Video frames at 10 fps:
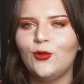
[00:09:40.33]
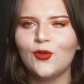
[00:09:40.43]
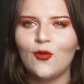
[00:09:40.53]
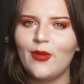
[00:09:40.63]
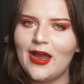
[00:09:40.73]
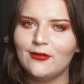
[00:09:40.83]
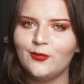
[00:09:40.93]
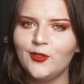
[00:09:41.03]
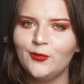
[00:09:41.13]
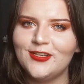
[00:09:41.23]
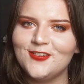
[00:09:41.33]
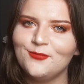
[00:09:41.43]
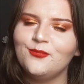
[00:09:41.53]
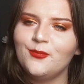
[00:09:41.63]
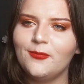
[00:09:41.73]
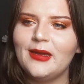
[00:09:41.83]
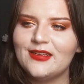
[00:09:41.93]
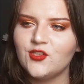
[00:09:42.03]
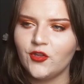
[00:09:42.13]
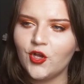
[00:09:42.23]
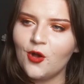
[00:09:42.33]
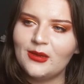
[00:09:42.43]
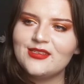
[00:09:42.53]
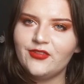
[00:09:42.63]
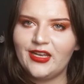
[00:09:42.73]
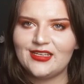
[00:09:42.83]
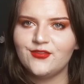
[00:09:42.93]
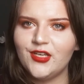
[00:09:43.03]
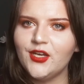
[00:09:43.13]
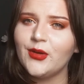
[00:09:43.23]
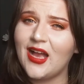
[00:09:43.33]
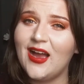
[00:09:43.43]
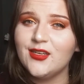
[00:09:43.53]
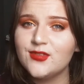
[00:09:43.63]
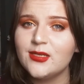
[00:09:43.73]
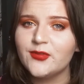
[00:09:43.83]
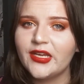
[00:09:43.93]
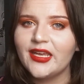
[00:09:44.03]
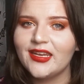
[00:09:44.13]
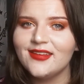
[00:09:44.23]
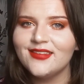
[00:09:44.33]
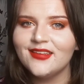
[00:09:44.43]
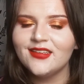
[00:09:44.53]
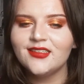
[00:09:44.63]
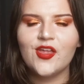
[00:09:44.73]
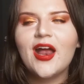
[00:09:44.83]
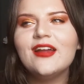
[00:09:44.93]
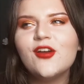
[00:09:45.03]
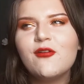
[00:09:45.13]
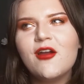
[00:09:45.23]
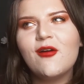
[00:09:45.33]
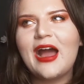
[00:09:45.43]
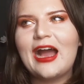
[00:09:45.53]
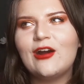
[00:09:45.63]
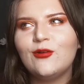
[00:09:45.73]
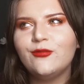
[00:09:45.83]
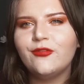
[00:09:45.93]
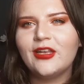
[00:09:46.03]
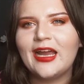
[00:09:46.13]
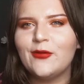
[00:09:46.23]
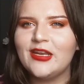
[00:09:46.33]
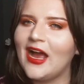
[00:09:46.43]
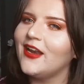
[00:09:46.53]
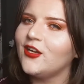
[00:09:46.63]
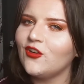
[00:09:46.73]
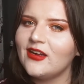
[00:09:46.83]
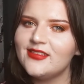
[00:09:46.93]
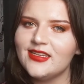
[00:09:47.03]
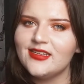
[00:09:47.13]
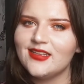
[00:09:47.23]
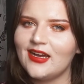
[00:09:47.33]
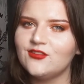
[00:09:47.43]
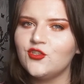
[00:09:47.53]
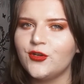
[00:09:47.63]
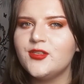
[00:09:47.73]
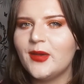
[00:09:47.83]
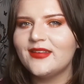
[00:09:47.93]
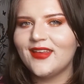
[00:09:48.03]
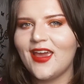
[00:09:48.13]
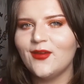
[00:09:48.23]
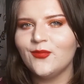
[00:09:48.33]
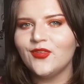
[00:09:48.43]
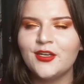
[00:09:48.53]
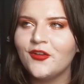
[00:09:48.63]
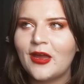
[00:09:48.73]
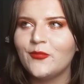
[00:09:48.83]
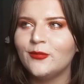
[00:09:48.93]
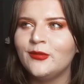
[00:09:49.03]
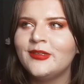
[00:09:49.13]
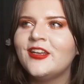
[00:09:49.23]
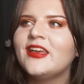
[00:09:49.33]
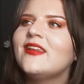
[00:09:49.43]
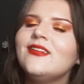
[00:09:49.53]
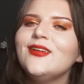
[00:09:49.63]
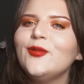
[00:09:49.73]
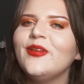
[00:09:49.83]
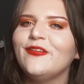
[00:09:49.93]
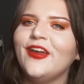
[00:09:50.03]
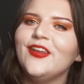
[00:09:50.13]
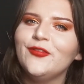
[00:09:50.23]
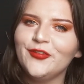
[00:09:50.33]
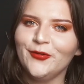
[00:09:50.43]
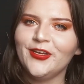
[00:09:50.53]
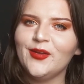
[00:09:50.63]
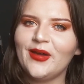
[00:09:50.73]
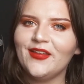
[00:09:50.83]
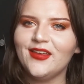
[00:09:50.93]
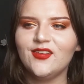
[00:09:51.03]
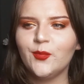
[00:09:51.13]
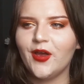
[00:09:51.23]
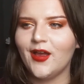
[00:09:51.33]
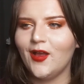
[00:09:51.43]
all comparable, which based on the comments of the last video it kind of seems like it is, then I don't know how fully I would categorize these as choice-based games. I know that I'm probably going to get a little bit of hate for talking about this, but